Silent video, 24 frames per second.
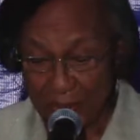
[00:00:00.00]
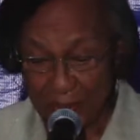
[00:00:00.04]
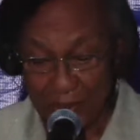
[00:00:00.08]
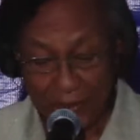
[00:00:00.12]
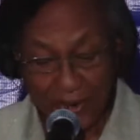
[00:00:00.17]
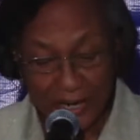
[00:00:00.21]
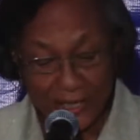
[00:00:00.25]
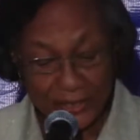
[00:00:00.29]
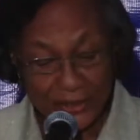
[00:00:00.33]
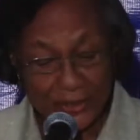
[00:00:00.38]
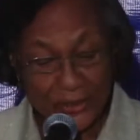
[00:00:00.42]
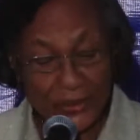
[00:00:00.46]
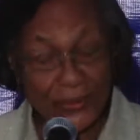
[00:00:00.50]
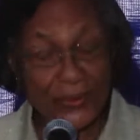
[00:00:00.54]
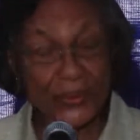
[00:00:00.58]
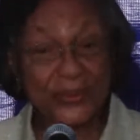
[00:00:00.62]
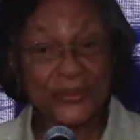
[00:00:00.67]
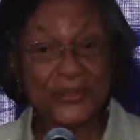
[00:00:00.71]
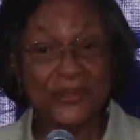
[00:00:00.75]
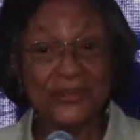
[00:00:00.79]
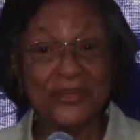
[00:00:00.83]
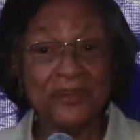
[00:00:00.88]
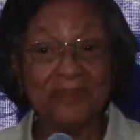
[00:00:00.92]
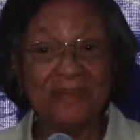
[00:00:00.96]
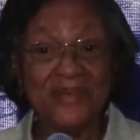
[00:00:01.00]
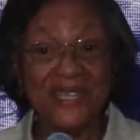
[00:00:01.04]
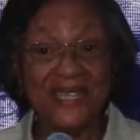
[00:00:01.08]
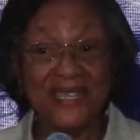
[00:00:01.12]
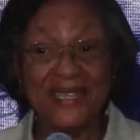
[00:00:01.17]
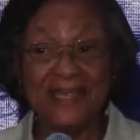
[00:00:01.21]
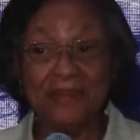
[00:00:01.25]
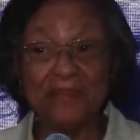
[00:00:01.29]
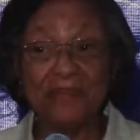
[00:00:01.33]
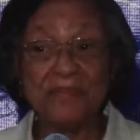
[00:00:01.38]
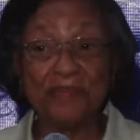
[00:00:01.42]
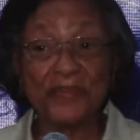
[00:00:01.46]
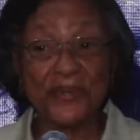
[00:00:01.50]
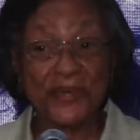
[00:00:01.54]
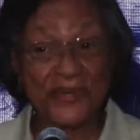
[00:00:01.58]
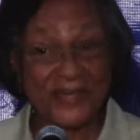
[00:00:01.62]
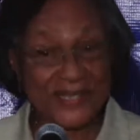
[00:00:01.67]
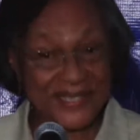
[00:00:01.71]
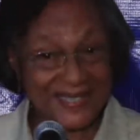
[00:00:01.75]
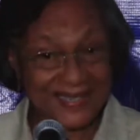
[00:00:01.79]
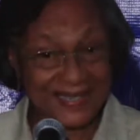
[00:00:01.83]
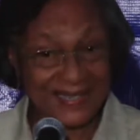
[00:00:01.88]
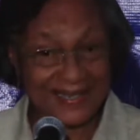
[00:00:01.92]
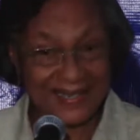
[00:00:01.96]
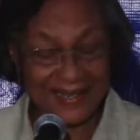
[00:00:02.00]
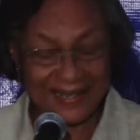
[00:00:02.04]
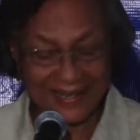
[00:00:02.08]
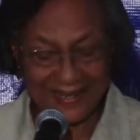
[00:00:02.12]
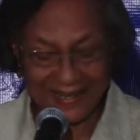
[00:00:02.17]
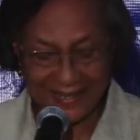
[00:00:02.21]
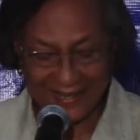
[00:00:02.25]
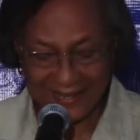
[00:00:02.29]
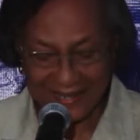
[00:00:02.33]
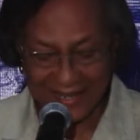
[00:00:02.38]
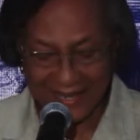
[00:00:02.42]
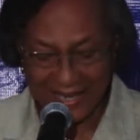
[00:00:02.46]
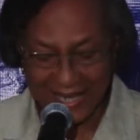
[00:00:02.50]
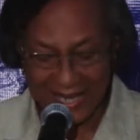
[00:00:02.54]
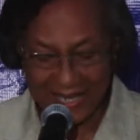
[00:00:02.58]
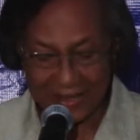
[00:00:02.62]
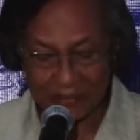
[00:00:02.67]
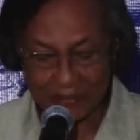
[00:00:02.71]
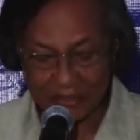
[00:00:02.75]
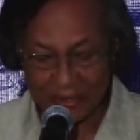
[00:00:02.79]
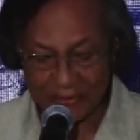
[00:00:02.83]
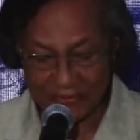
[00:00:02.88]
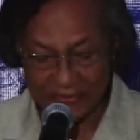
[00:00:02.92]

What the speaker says: who are known to me personally and